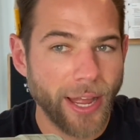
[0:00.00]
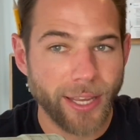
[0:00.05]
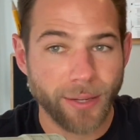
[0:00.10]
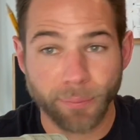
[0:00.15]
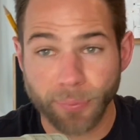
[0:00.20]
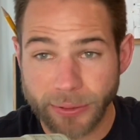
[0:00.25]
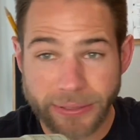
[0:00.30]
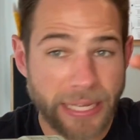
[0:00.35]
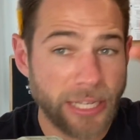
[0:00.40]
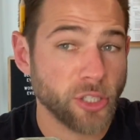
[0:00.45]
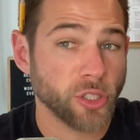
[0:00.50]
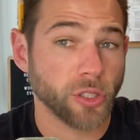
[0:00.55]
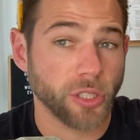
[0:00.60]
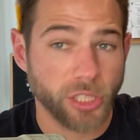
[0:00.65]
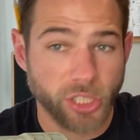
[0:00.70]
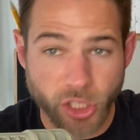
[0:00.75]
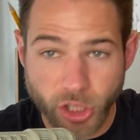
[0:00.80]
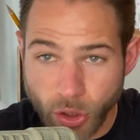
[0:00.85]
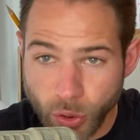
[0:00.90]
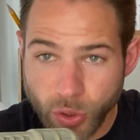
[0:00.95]
potential
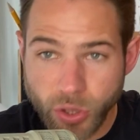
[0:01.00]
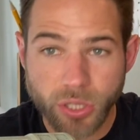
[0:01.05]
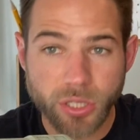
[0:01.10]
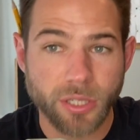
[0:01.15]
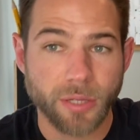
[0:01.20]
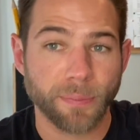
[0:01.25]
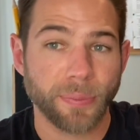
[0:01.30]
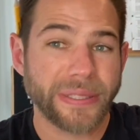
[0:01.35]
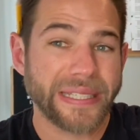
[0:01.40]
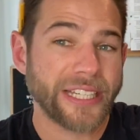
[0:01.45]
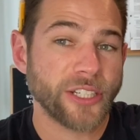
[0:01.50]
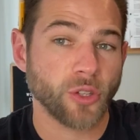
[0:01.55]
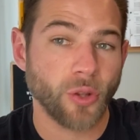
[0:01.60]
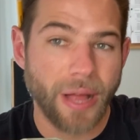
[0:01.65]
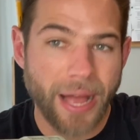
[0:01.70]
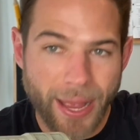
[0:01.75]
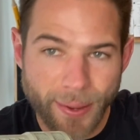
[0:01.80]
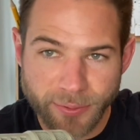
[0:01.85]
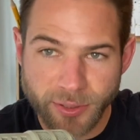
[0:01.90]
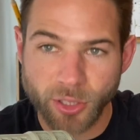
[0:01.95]
excuses and potential
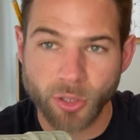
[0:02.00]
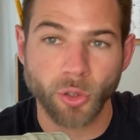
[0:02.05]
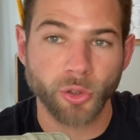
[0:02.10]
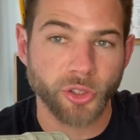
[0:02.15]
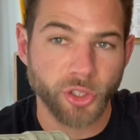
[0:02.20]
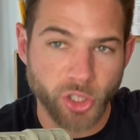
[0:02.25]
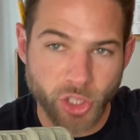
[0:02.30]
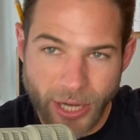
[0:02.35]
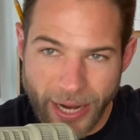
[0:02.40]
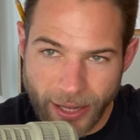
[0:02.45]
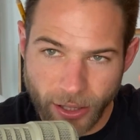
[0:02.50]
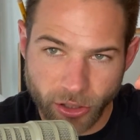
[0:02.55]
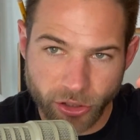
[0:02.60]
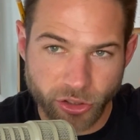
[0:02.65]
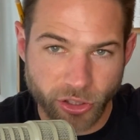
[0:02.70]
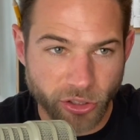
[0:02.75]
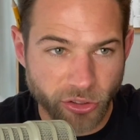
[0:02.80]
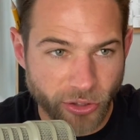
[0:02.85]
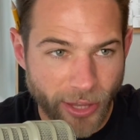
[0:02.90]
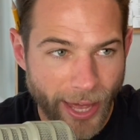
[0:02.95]
obstacles and
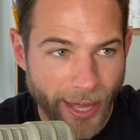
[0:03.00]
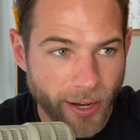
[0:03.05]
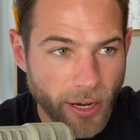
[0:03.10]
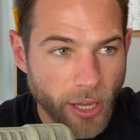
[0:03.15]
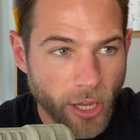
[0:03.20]
challenges that